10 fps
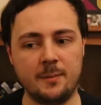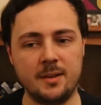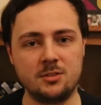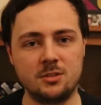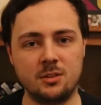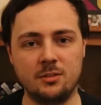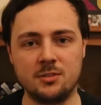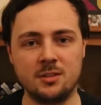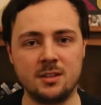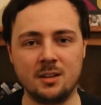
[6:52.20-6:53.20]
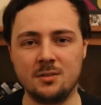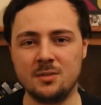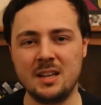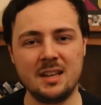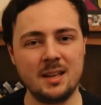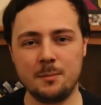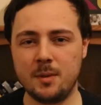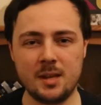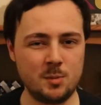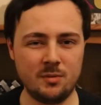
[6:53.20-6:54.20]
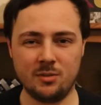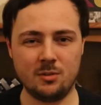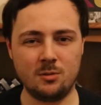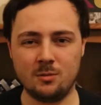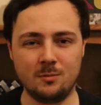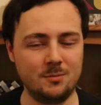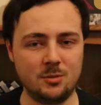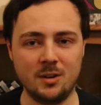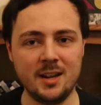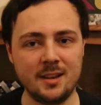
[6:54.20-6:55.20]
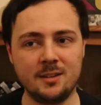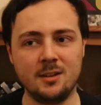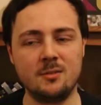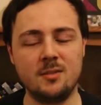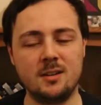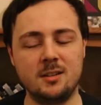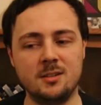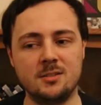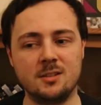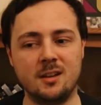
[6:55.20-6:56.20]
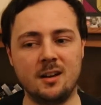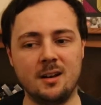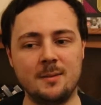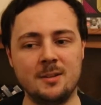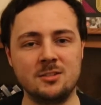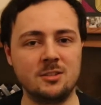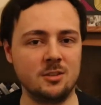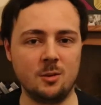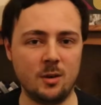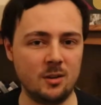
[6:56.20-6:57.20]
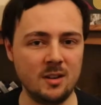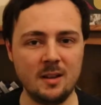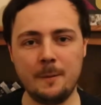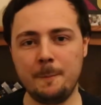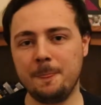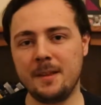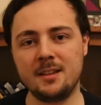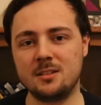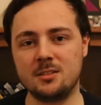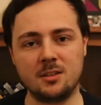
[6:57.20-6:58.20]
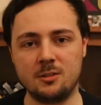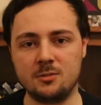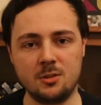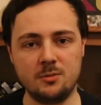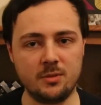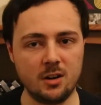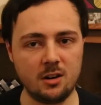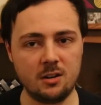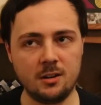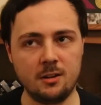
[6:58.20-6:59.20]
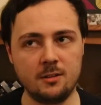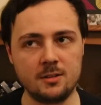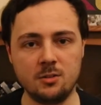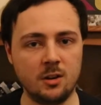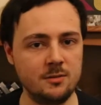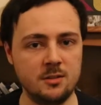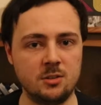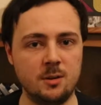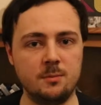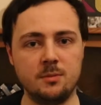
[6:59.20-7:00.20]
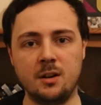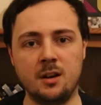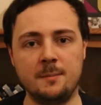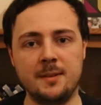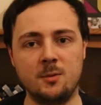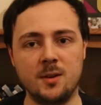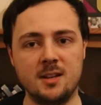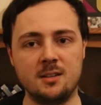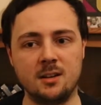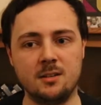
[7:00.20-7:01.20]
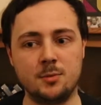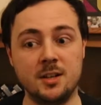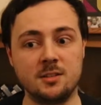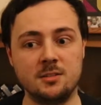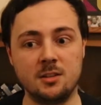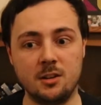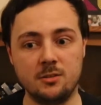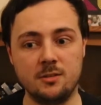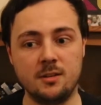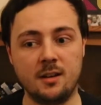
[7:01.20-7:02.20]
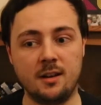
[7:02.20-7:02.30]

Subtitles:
It's just constantly kind of makes me feel great, you know, it really does. It's just so well, it doesn't go too far, you know, it's not over the top in the way that kind of breaks the tone.